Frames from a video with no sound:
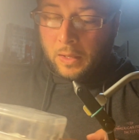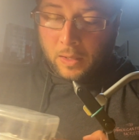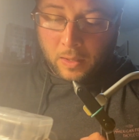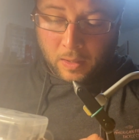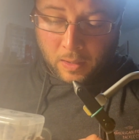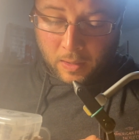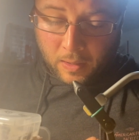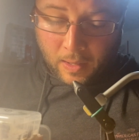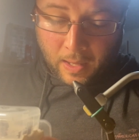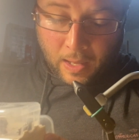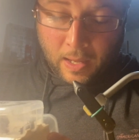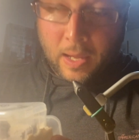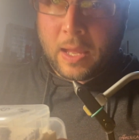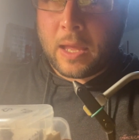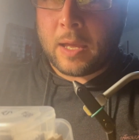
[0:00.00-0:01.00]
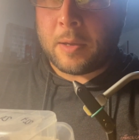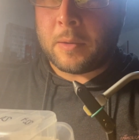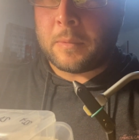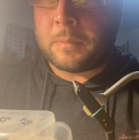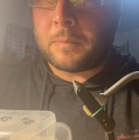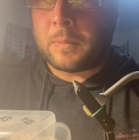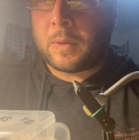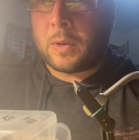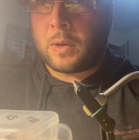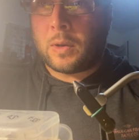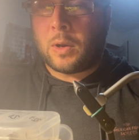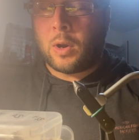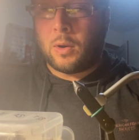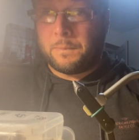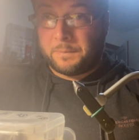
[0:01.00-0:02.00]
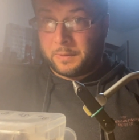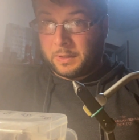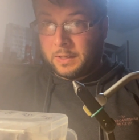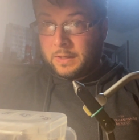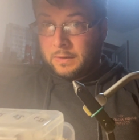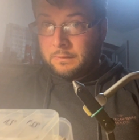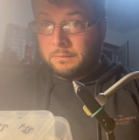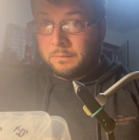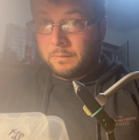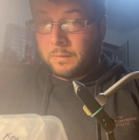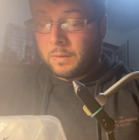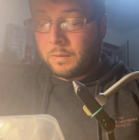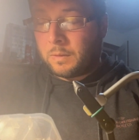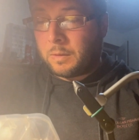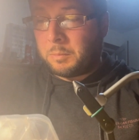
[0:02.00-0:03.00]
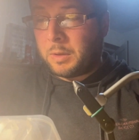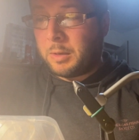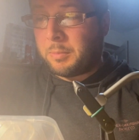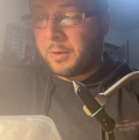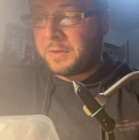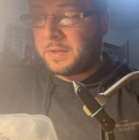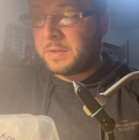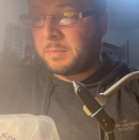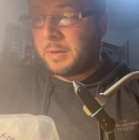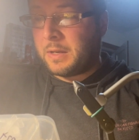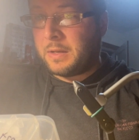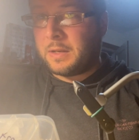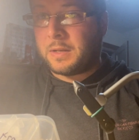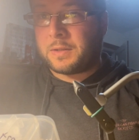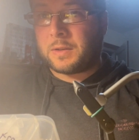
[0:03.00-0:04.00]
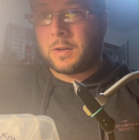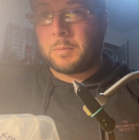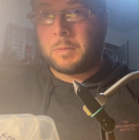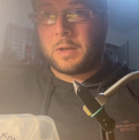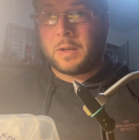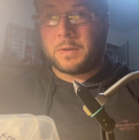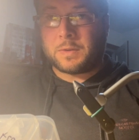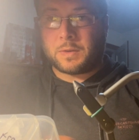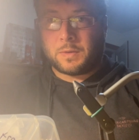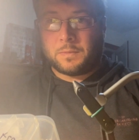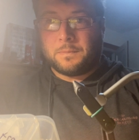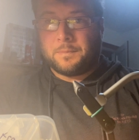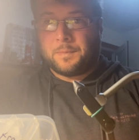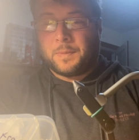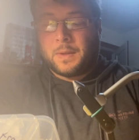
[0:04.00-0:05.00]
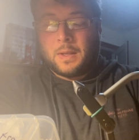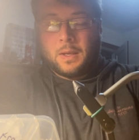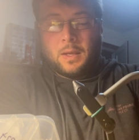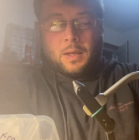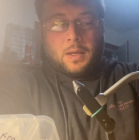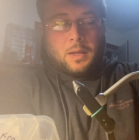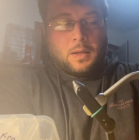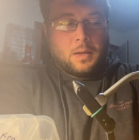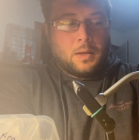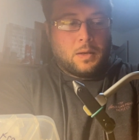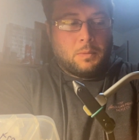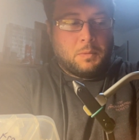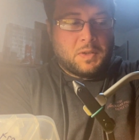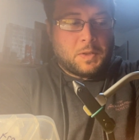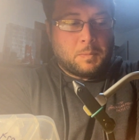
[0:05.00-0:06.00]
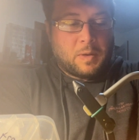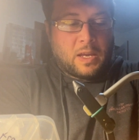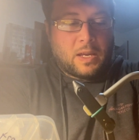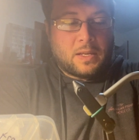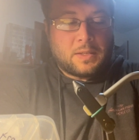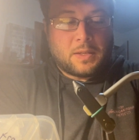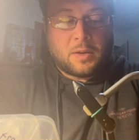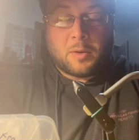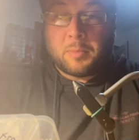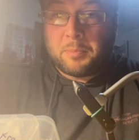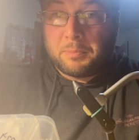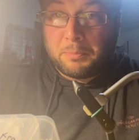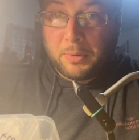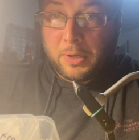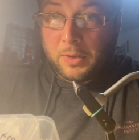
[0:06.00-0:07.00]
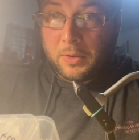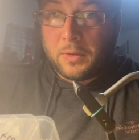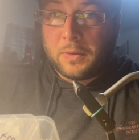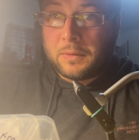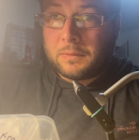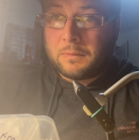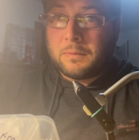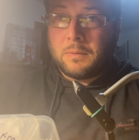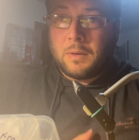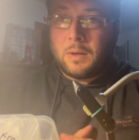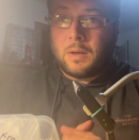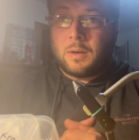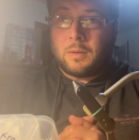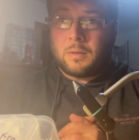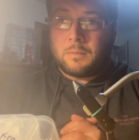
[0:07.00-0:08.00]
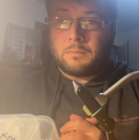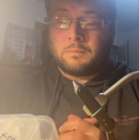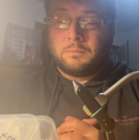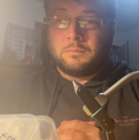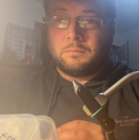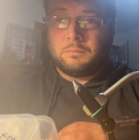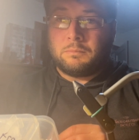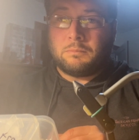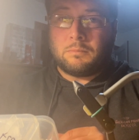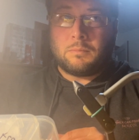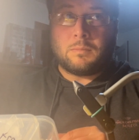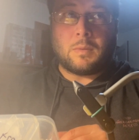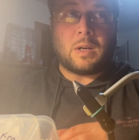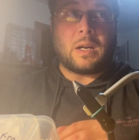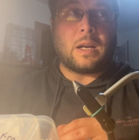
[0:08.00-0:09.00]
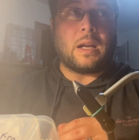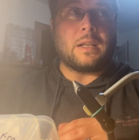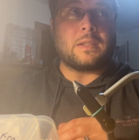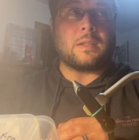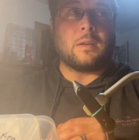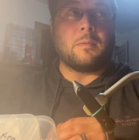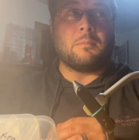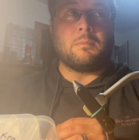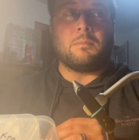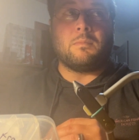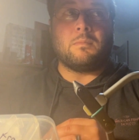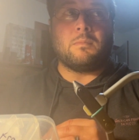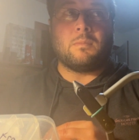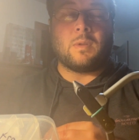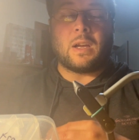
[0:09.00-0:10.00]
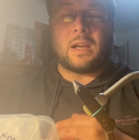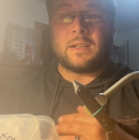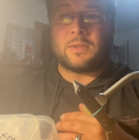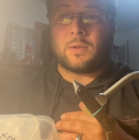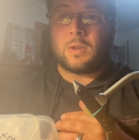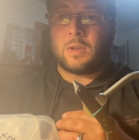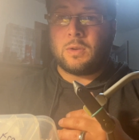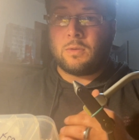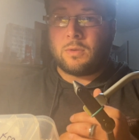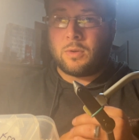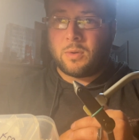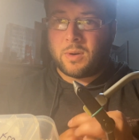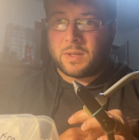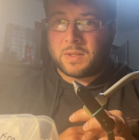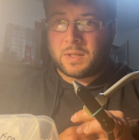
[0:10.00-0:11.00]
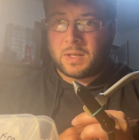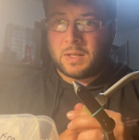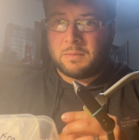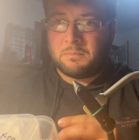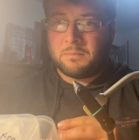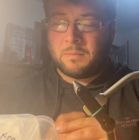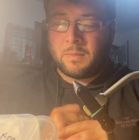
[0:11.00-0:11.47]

I am hopefully going to be participating in a tournament here soon with some guys that are pretty good. I got some guys on the Youth US team.